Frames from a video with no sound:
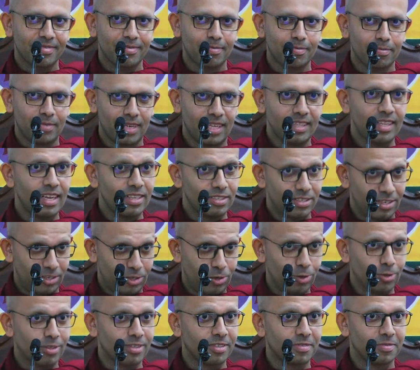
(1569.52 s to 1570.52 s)
But that's the
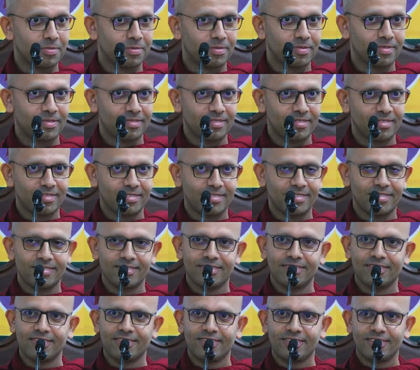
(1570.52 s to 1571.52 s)
truth.
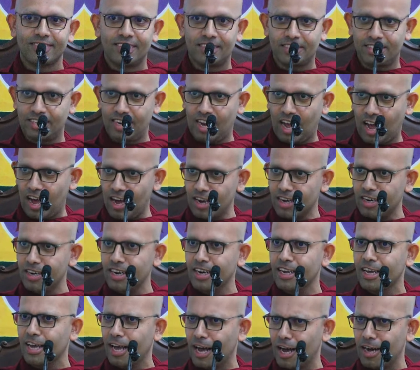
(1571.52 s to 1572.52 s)
It's an
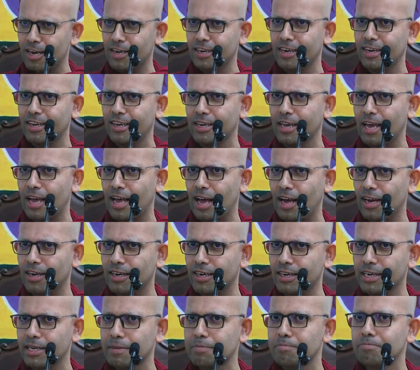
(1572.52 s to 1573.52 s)
ugly, ugly,
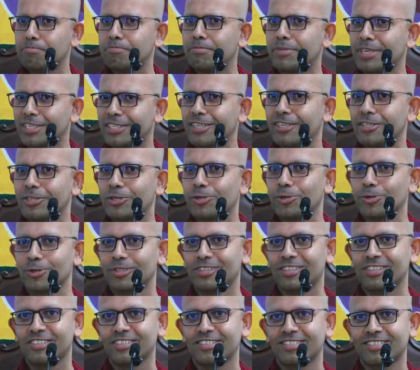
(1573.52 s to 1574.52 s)
ugly, bitter
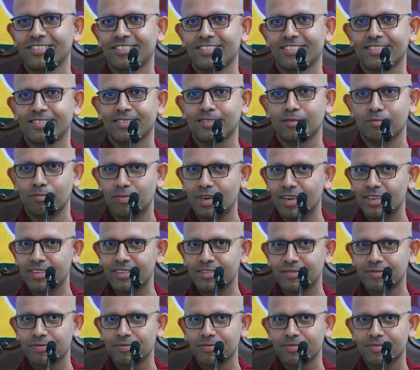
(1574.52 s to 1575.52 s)
truth.
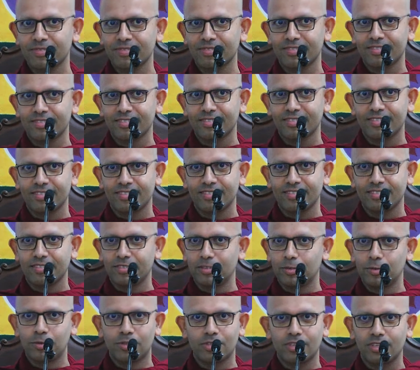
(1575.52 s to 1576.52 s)
But
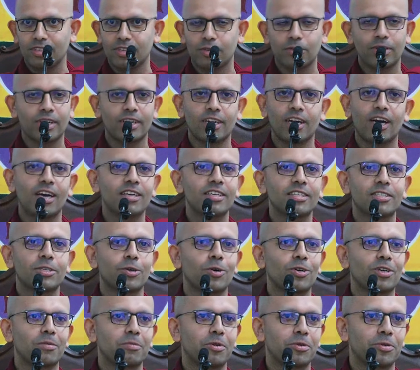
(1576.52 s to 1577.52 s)
you can hardly
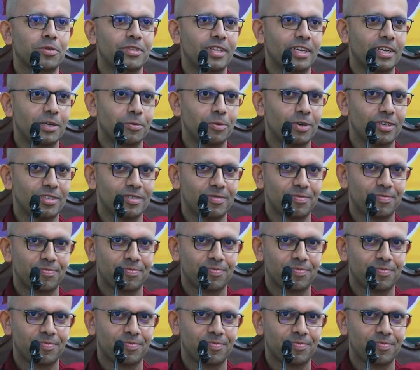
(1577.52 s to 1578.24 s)
talk about it with anyone.